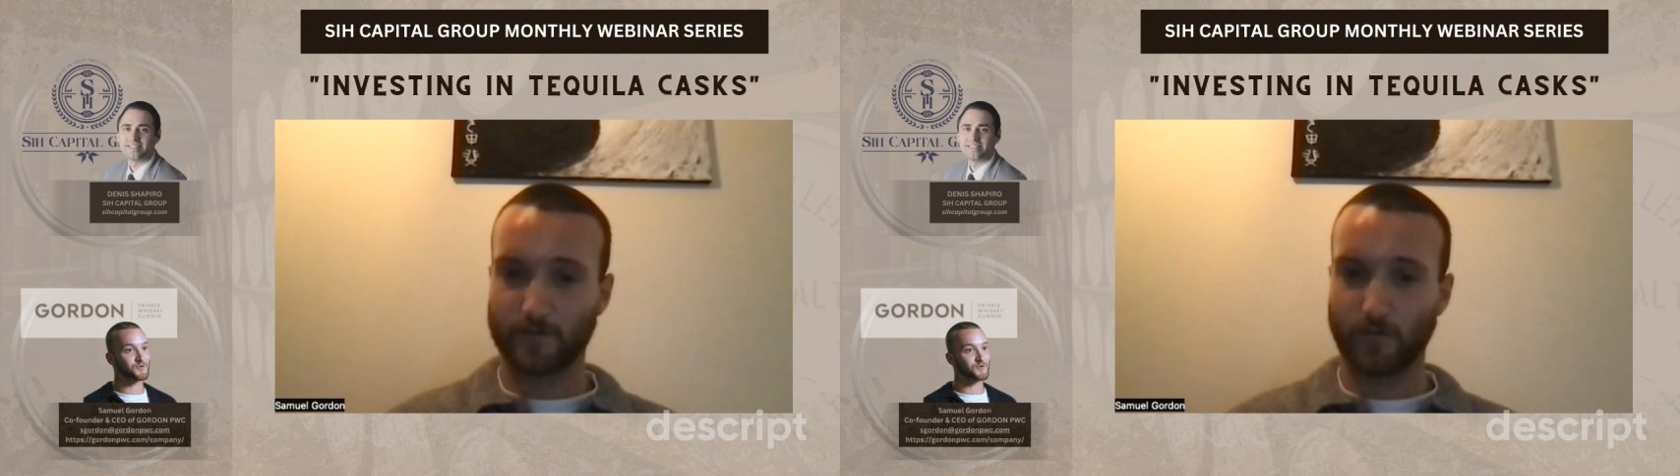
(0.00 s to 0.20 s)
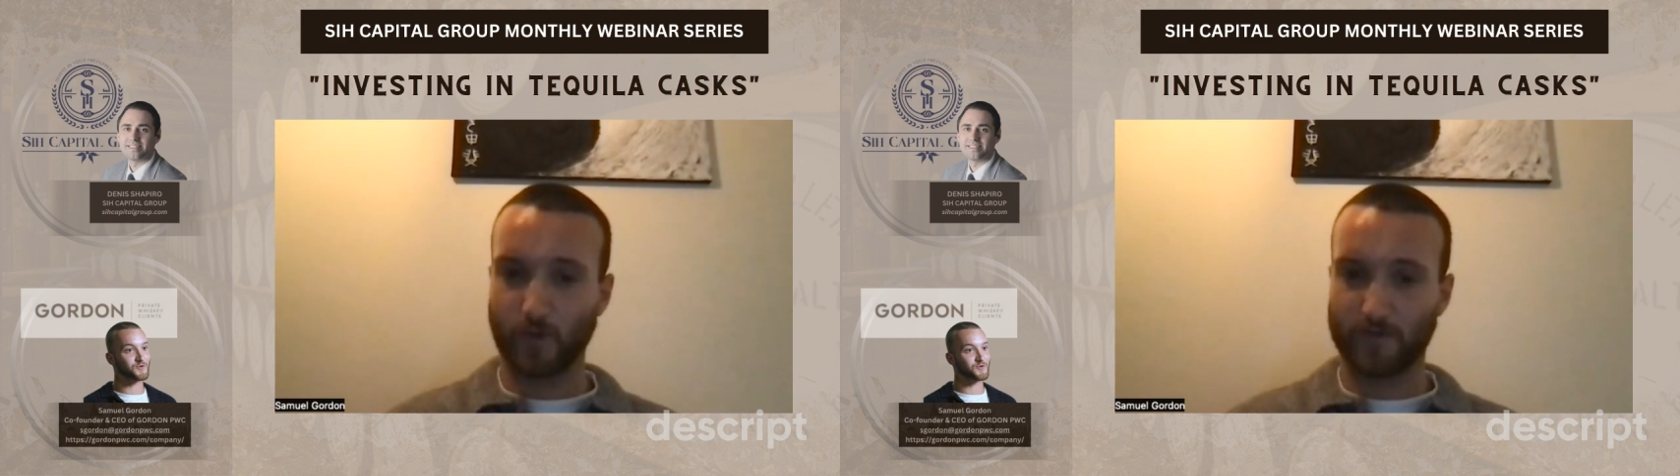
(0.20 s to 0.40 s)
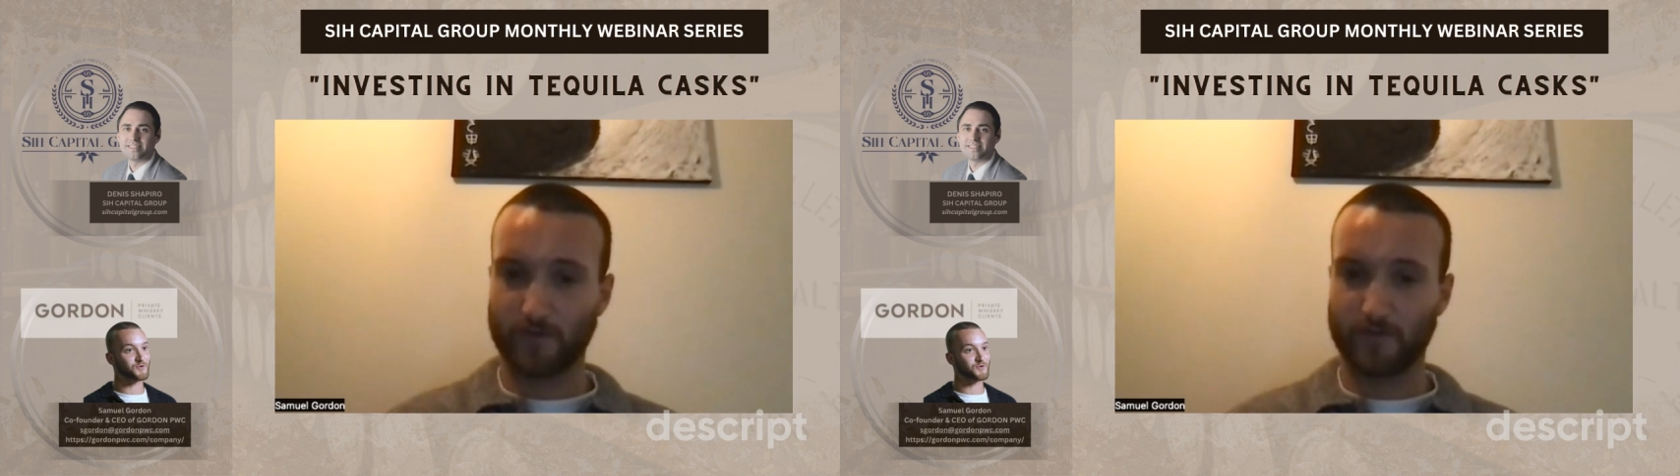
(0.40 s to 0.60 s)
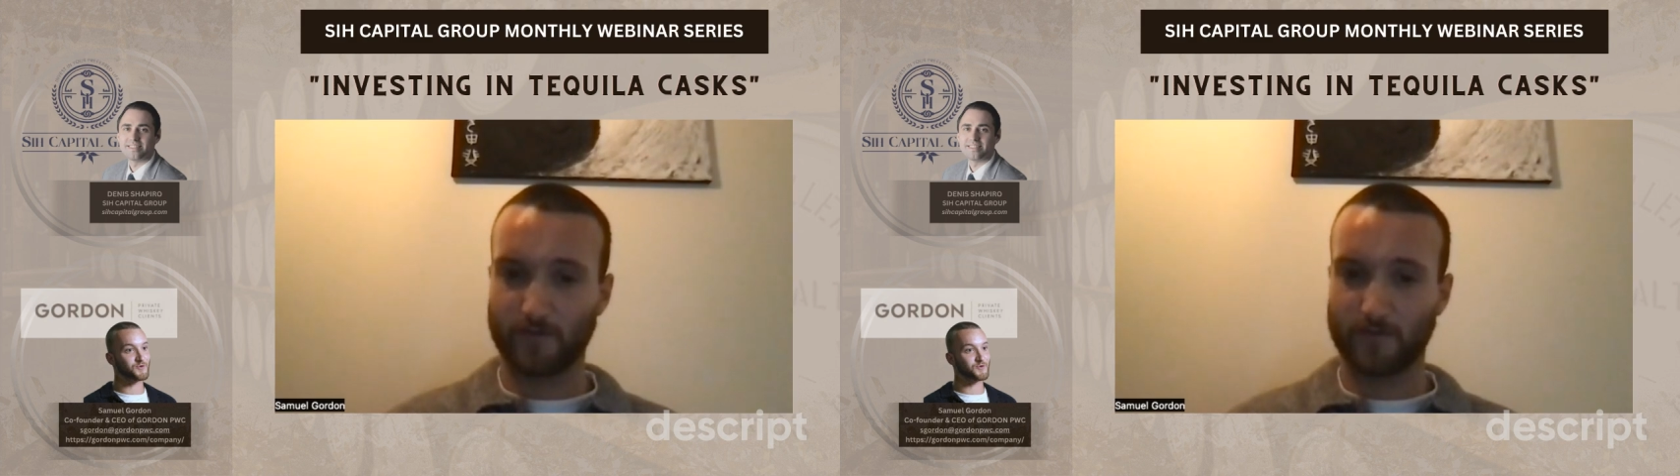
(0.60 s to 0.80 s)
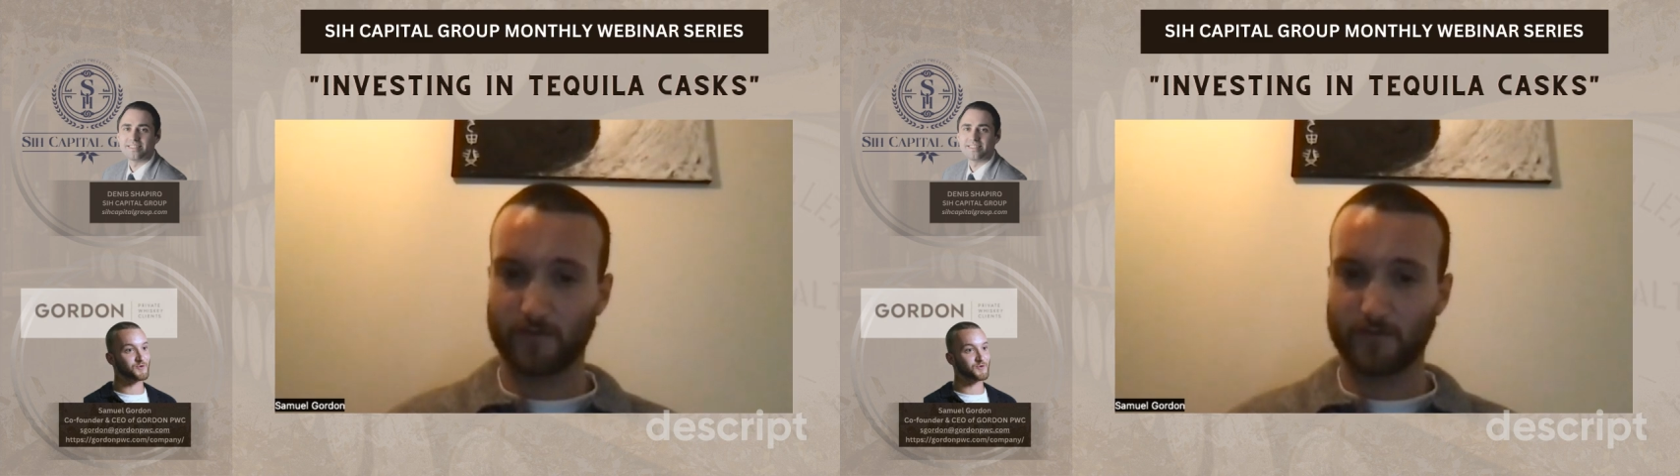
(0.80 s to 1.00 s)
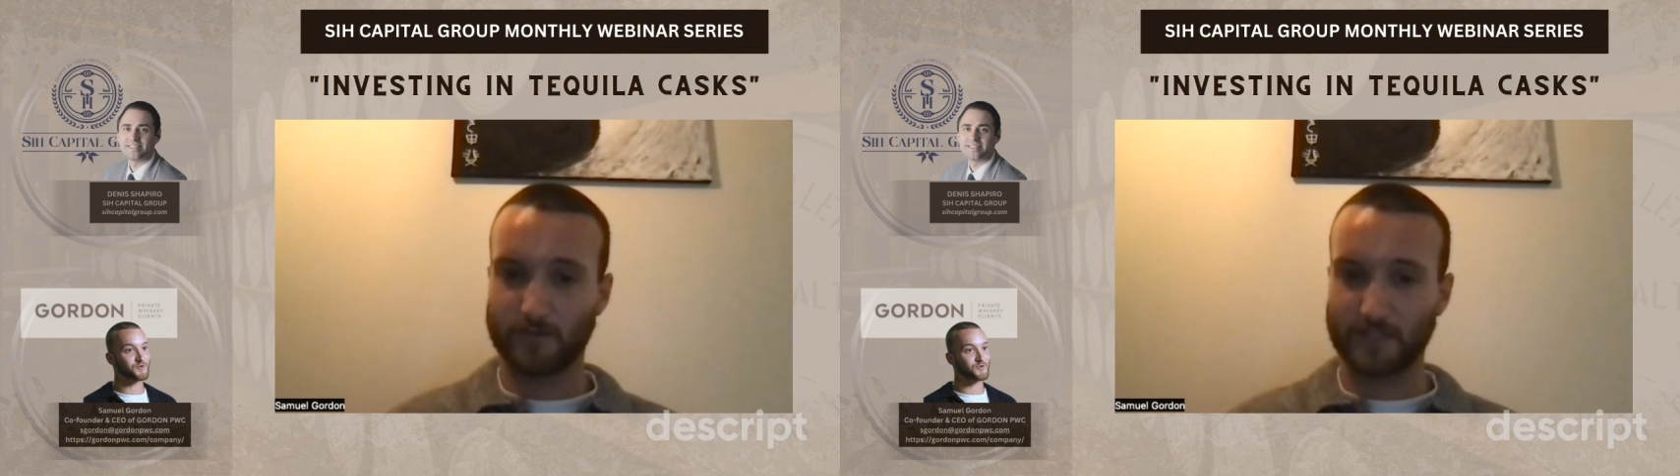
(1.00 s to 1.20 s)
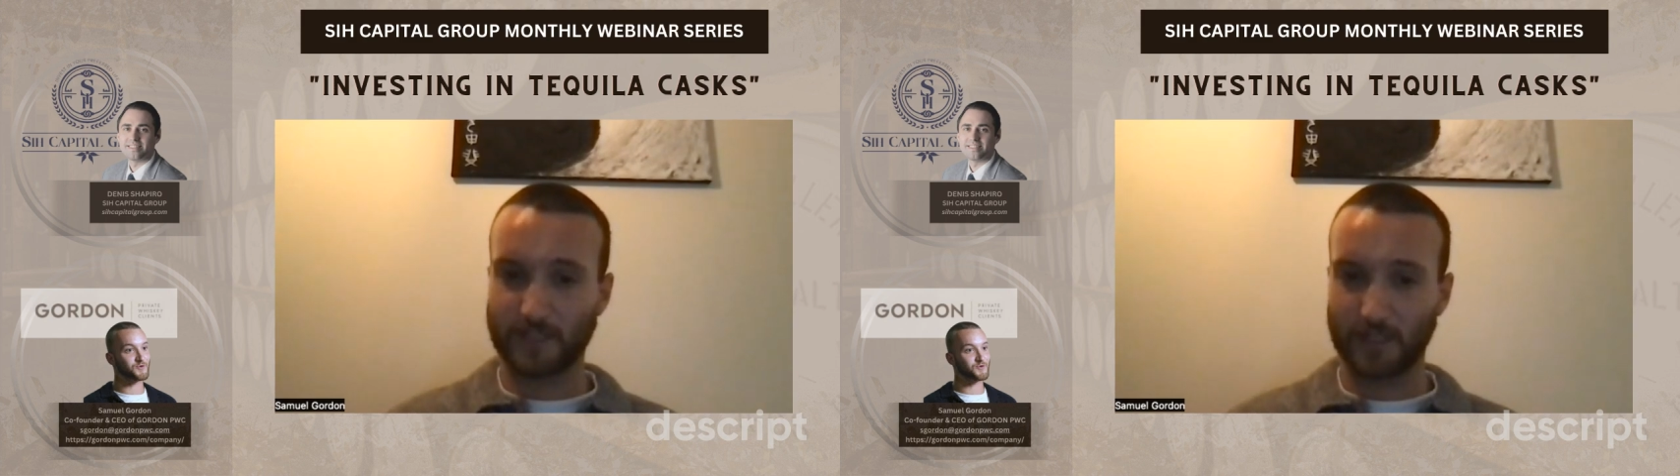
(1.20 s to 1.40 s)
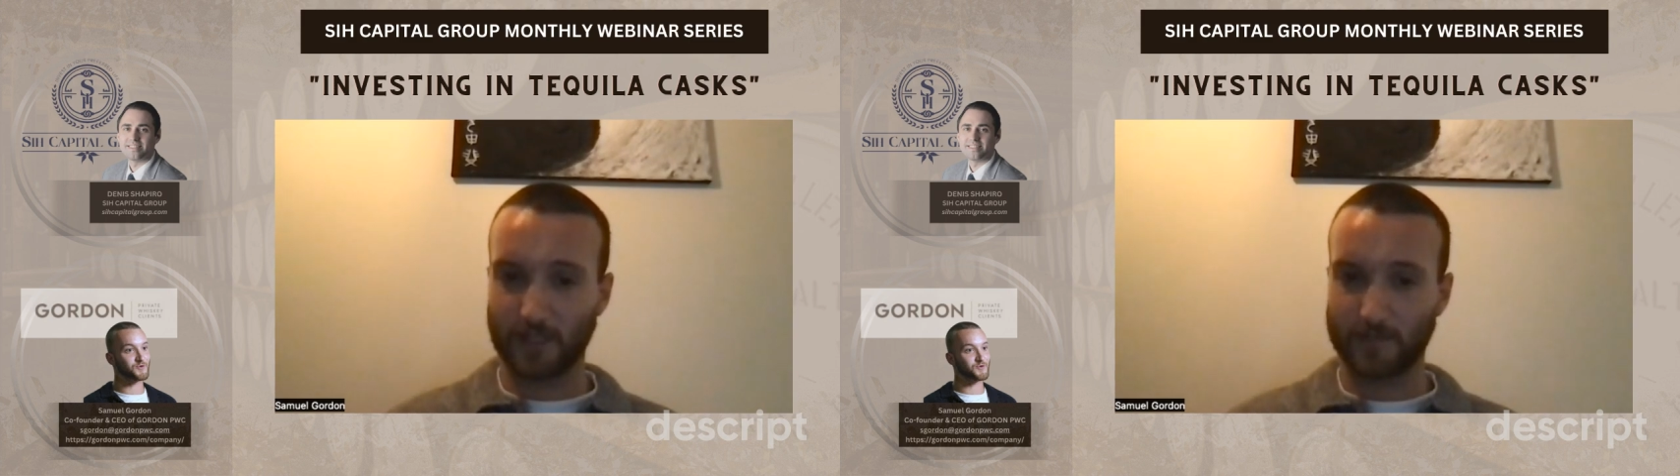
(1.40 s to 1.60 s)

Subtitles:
with tequila.